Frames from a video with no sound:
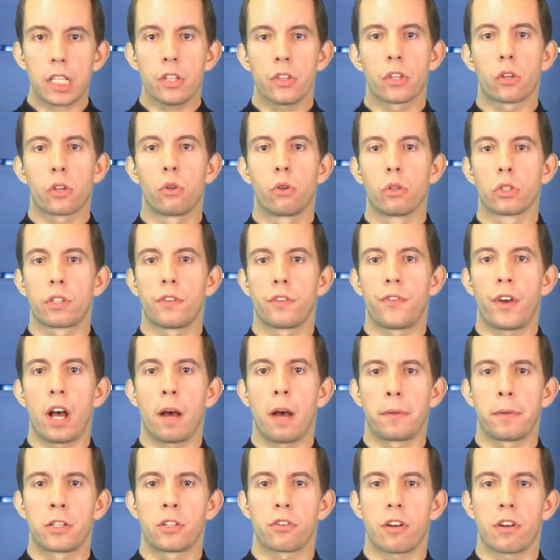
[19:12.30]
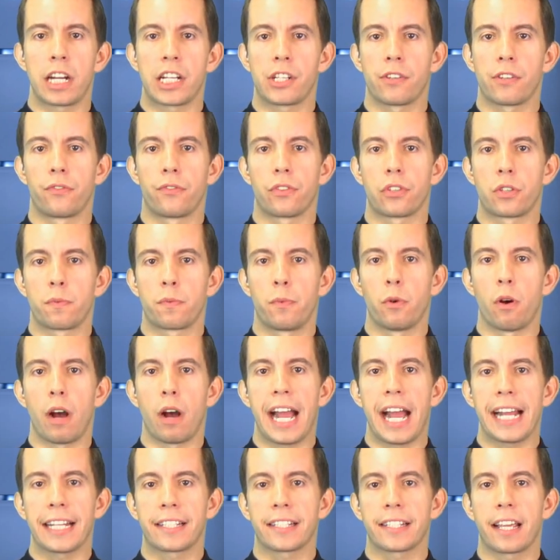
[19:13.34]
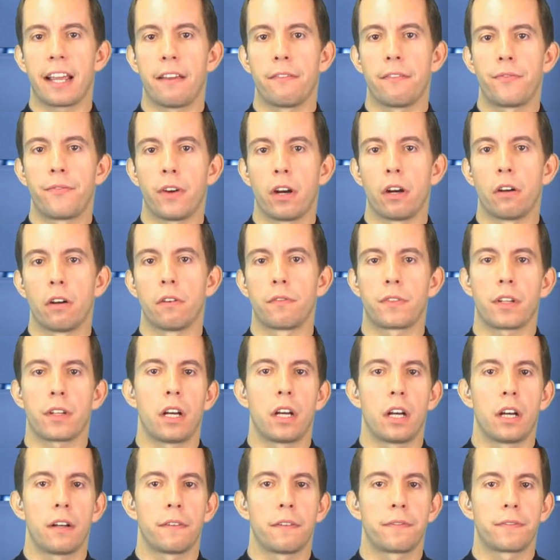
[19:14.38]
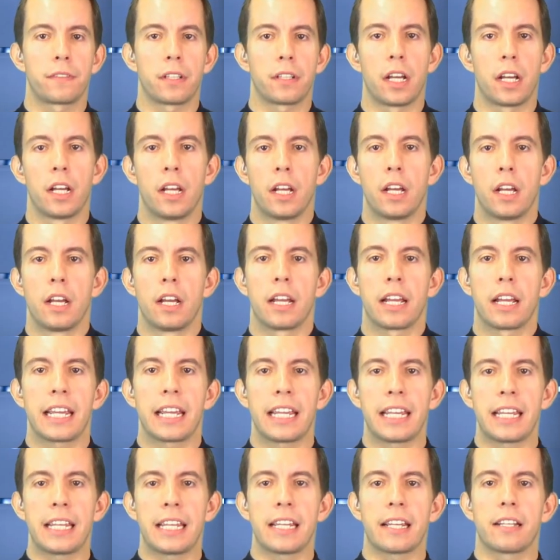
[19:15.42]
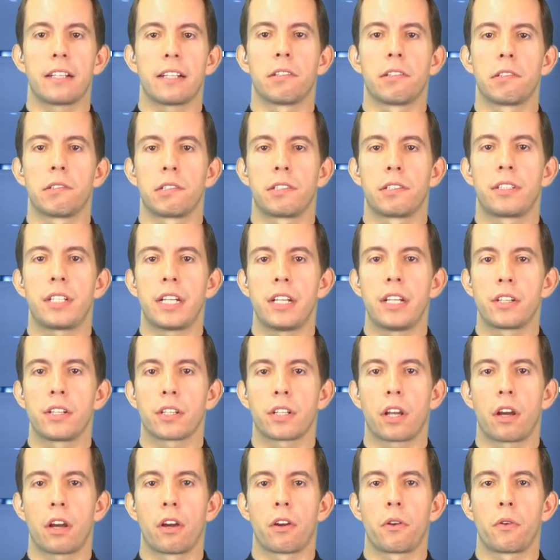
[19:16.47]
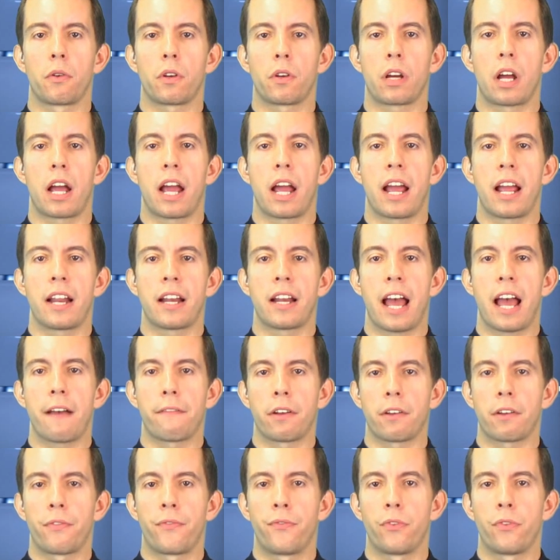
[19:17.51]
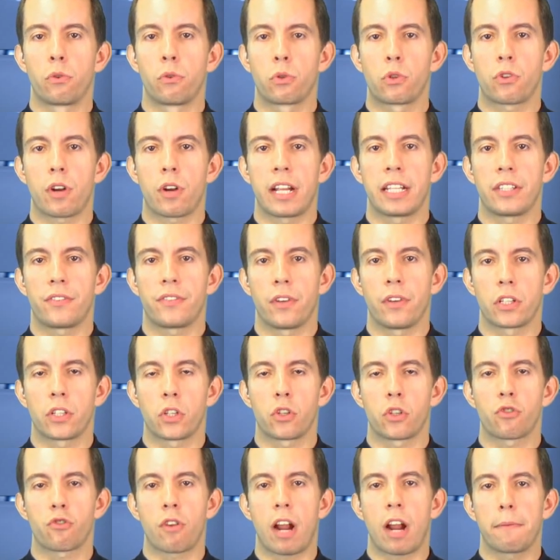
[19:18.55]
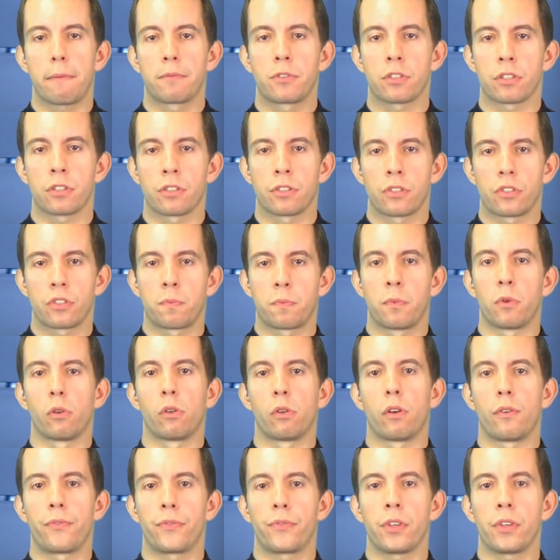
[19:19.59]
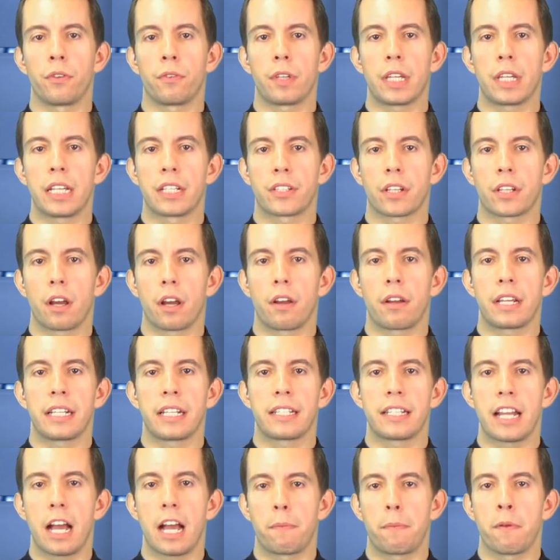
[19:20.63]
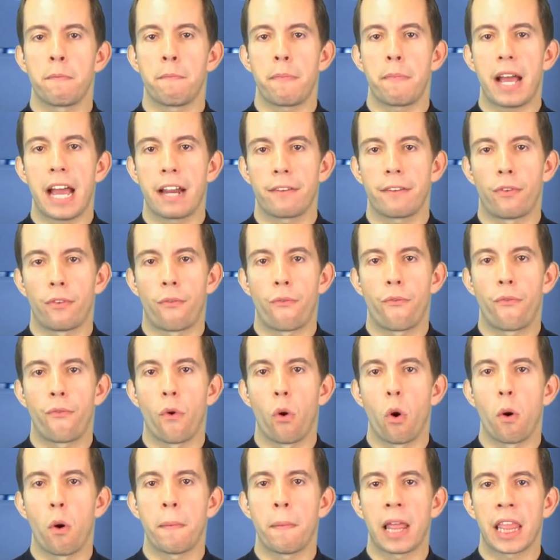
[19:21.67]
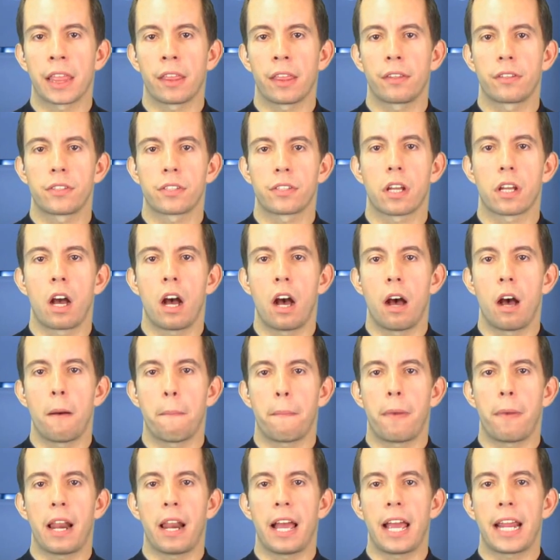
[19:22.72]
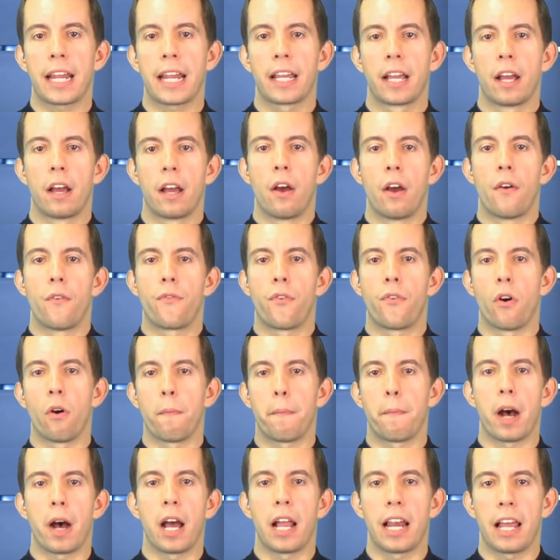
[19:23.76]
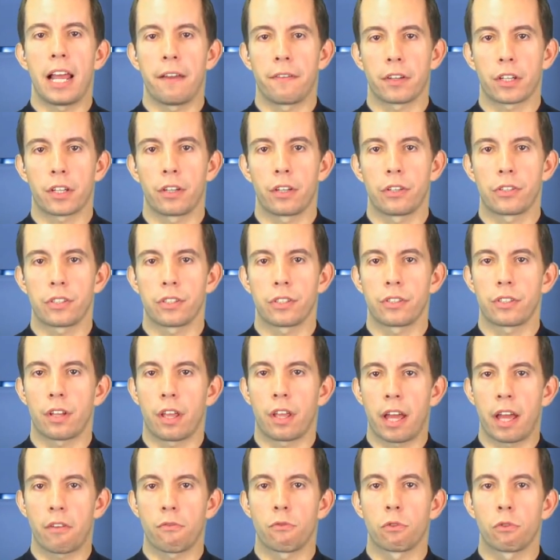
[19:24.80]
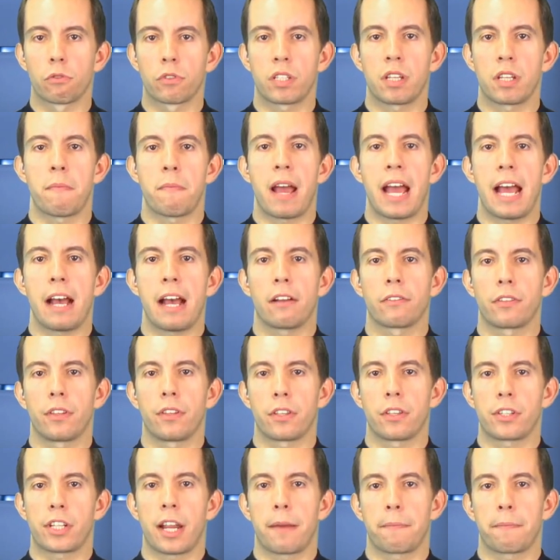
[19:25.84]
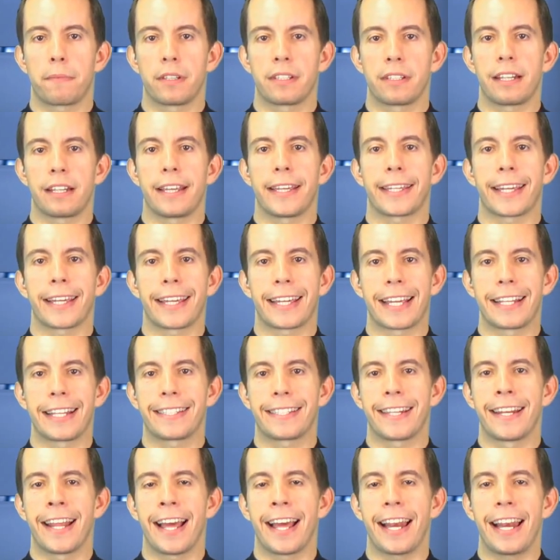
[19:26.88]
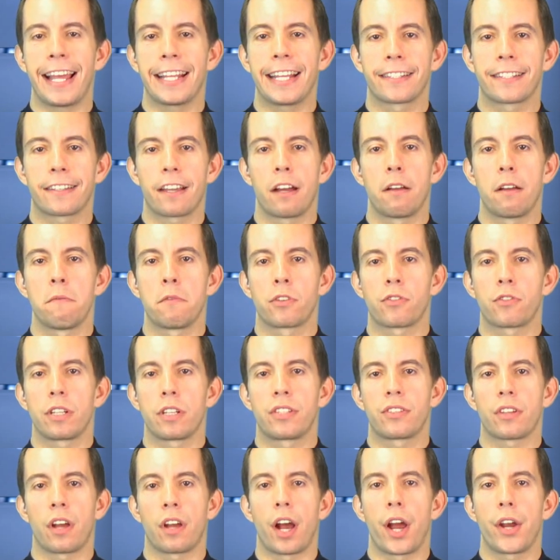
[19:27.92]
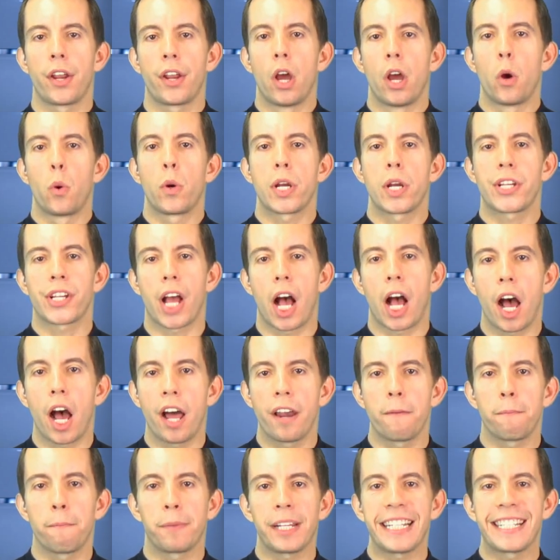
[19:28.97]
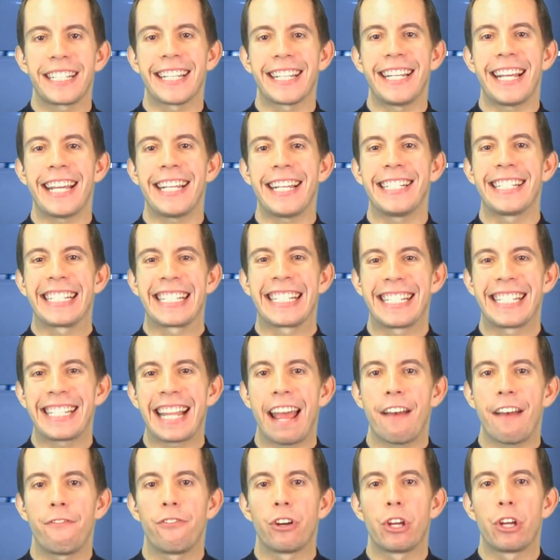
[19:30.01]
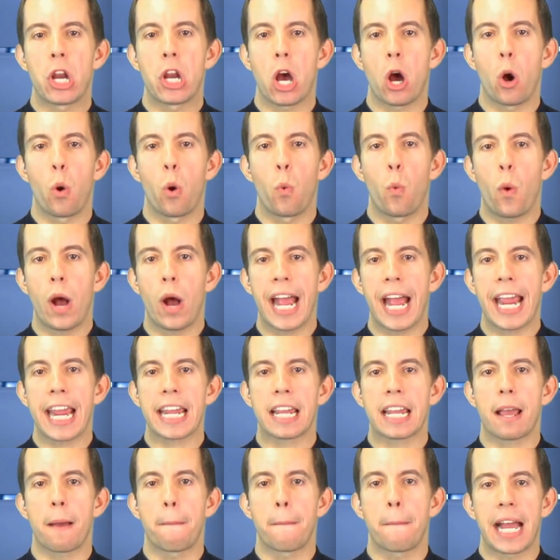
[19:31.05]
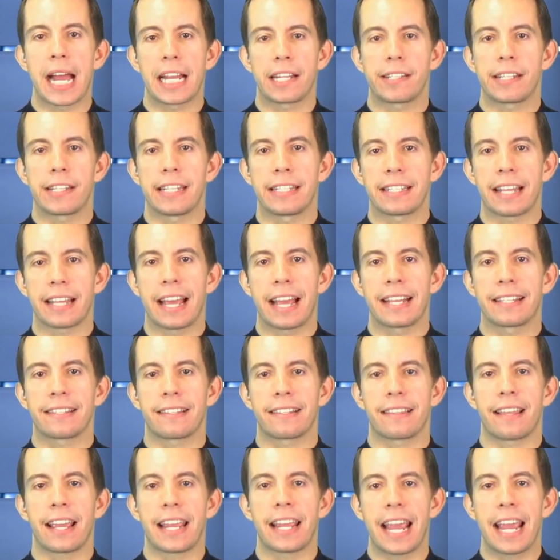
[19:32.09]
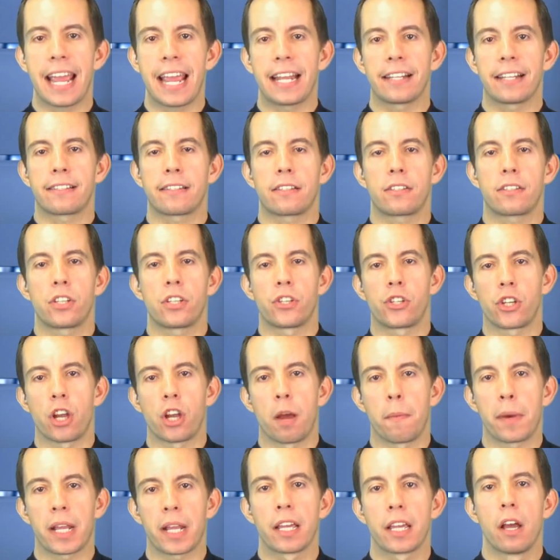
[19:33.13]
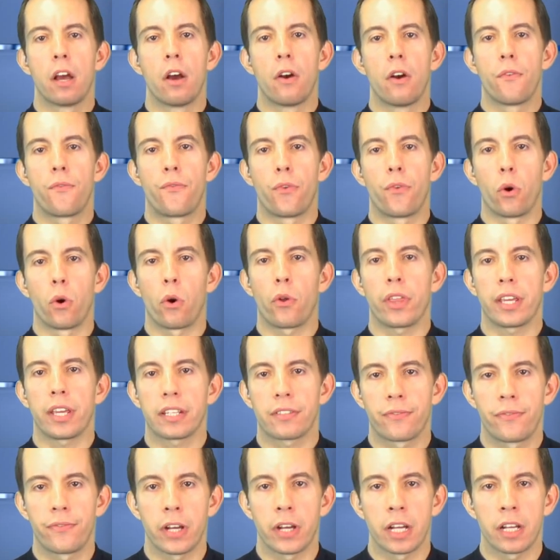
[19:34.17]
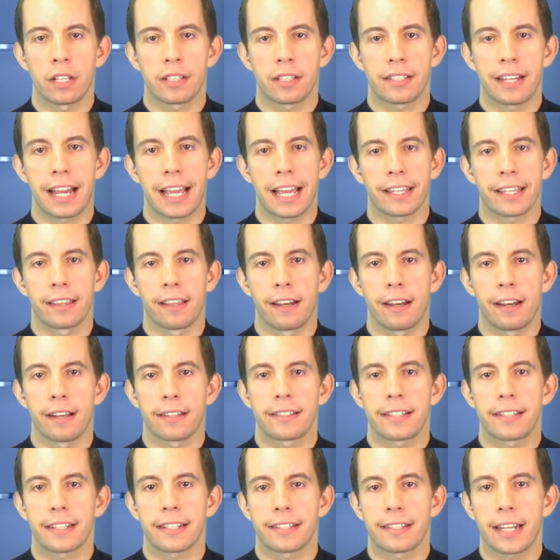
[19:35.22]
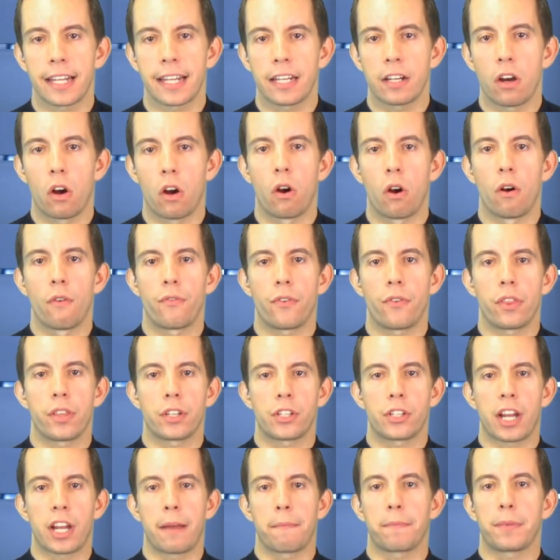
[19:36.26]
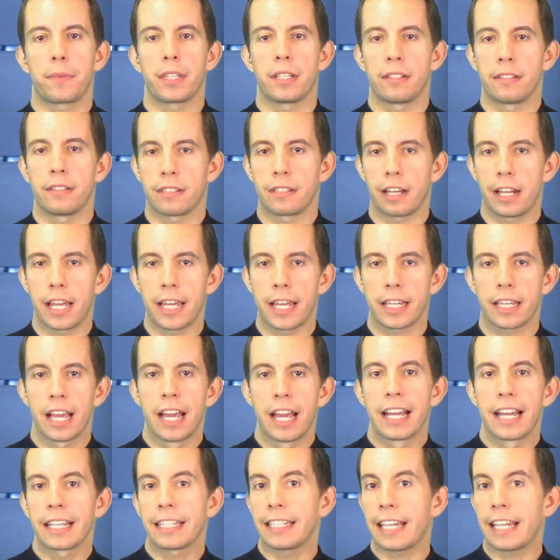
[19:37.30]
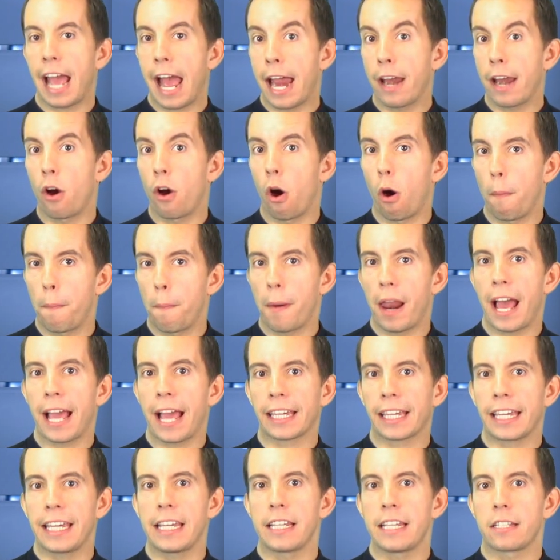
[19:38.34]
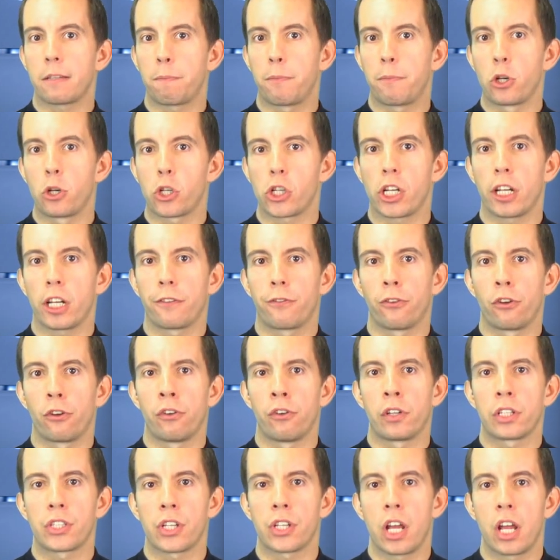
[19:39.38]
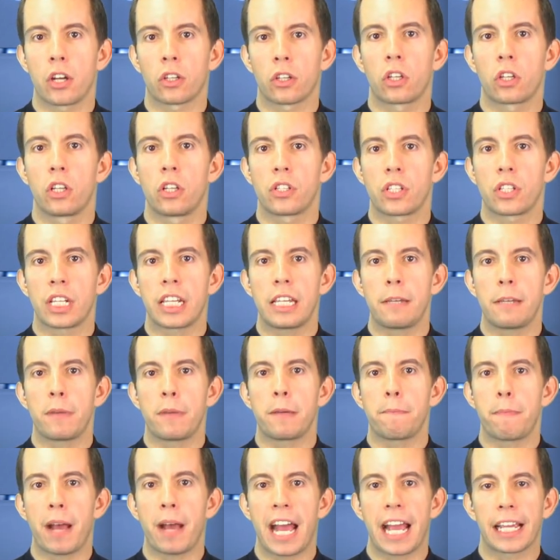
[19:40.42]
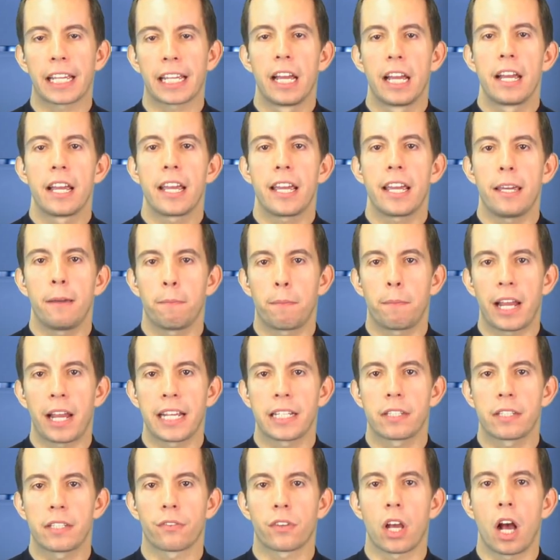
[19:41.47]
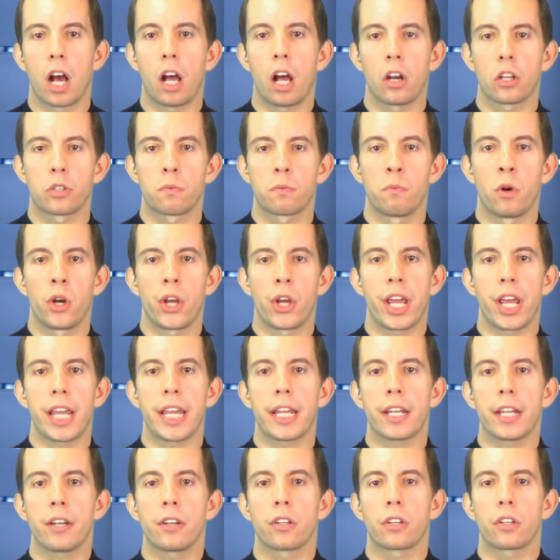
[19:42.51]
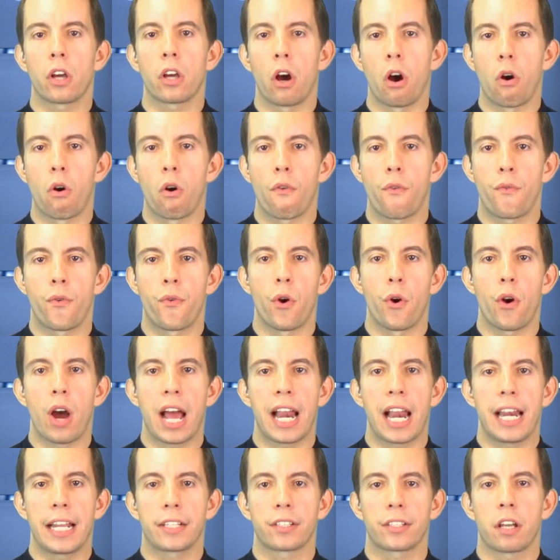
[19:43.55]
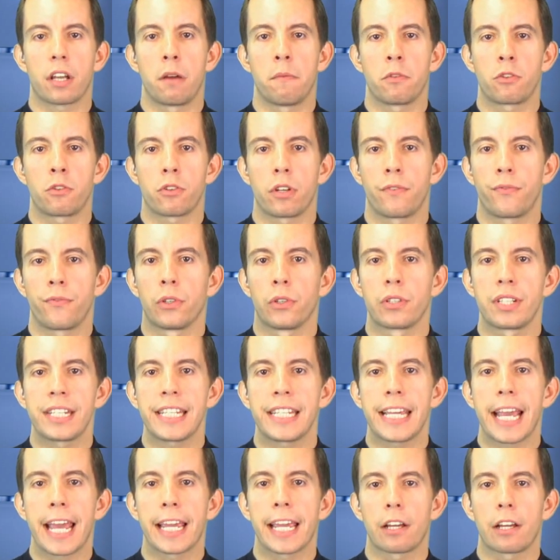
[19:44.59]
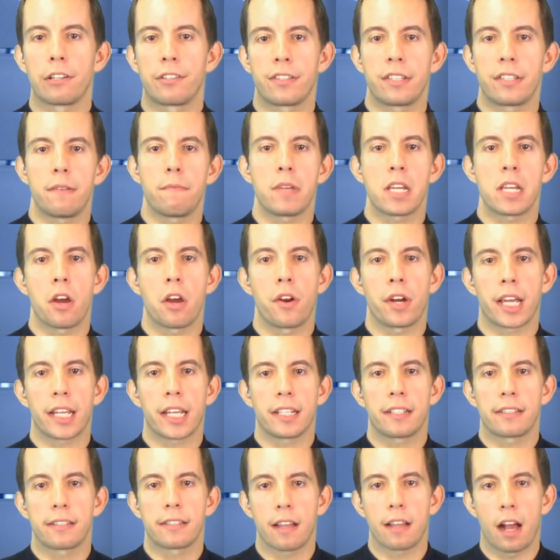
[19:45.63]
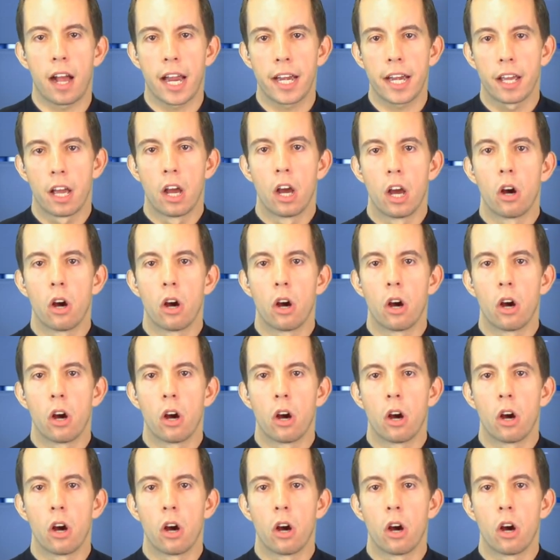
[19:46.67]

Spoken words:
The Court of Arbitration for Sport had to get involved after he didn't go and have a full transfer to Trabzonspor a few years ago. He's now been banned for 4 months, can't play for Bayer Leverkusen, so that rules him out of the Champions League against an Atletico Madrid side, which are unbeaten in 7 away matches as they head to Germany for this first leg in the last 16 of the Champions League. Jan Oblak is pushing for a return. Could he be back in place of Carlos Moya in goal for Atletico Madrid for Diego Simeone's side?